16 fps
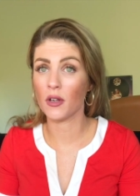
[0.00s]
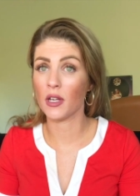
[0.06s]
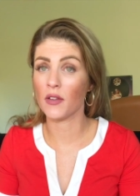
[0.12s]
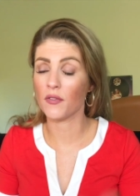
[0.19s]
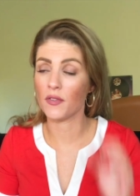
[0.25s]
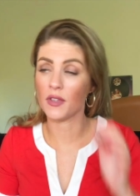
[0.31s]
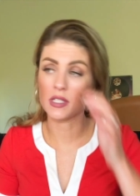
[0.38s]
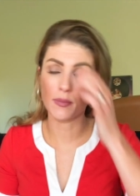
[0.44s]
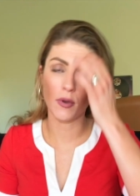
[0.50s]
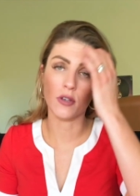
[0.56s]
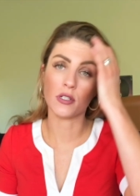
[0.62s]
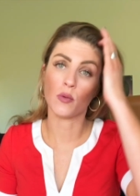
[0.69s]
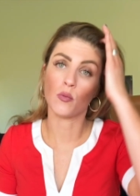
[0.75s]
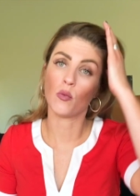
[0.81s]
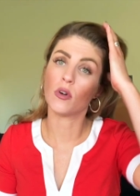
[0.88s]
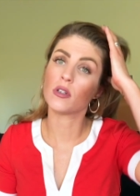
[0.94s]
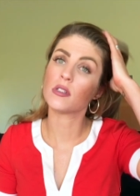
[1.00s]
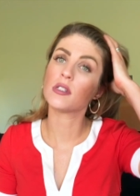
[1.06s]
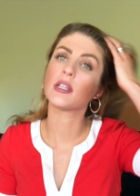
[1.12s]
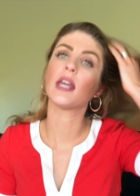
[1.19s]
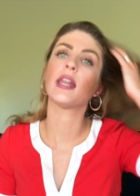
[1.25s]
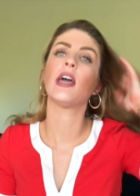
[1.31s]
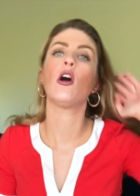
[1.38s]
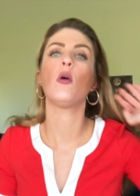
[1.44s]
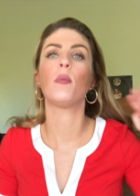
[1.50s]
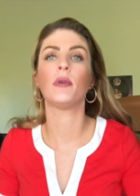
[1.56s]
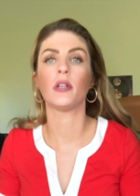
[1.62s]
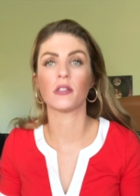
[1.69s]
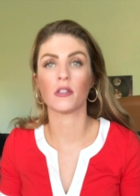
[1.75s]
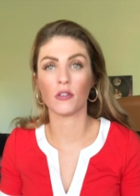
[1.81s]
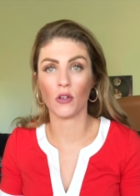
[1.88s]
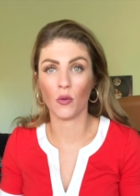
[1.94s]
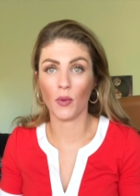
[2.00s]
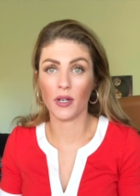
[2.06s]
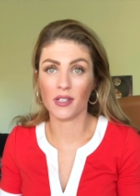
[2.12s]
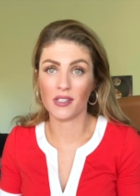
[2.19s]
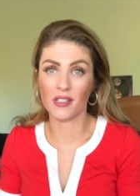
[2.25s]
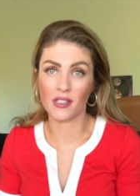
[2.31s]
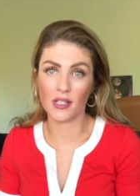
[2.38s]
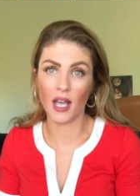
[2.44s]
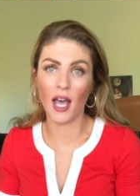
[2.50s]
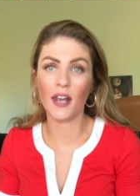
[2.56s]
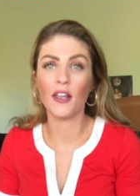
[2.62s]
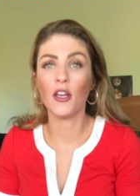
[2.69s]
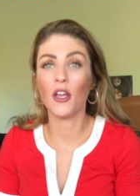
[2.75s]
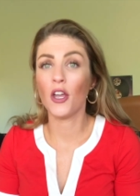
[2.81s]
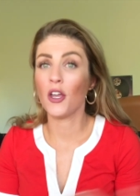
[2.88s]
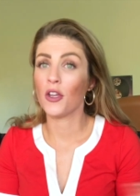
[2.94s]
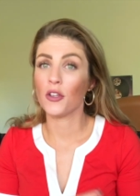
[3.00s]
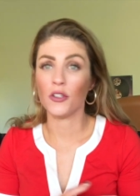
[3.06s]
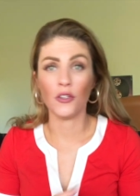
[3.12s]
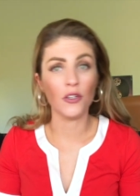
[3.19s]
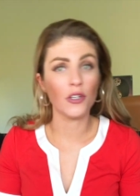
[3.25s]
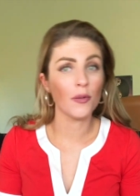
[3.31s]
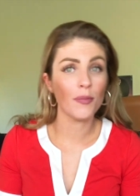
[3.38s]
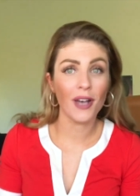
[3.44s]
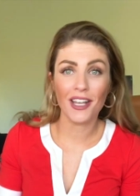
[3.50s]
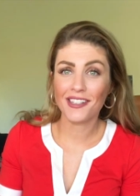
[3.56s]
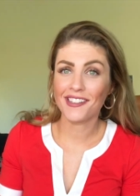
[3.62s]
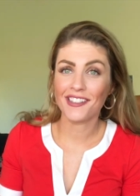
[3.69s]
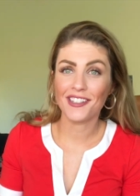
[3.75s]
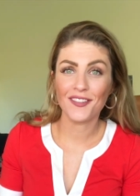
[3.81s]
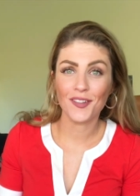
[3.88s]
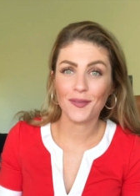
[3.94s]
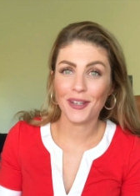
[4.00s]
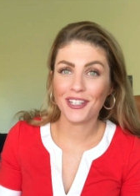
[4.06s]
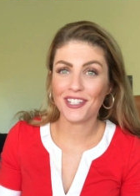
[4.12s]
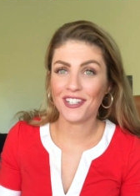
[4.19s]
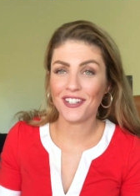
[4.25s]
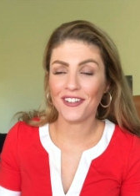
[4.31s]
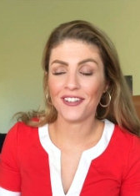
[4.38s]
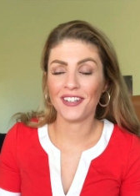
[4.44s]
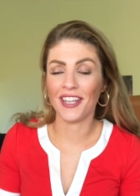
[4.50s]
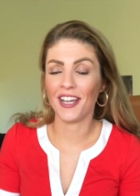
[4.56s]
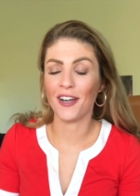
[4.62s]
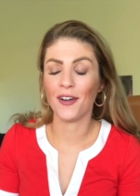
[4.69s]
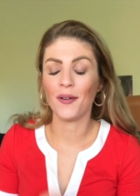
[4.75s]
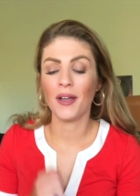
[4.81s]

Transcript: if this person wants to get help or doesn't know where to start, you can pass this information on now.